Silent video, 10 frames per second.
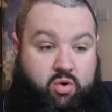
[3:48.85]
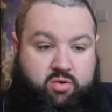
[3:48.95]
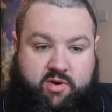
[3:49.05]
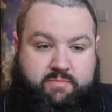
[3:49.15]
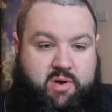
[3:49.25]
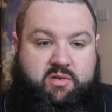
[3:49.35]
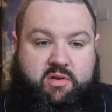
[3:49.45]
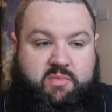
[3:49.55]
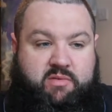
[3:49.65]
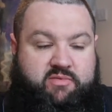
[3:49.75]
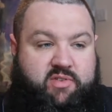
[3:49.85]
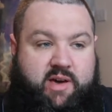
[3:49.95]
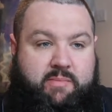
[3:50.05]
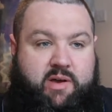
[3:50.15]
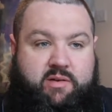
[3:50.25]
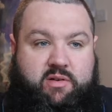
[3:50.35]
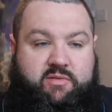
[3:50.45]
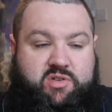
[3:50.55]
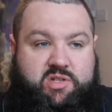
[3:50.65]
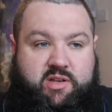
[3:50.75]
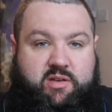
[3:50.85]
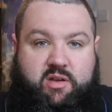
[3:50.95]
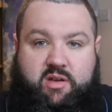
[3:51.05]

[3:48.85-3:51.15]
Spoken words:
or in Pokemon for that matter, obviously.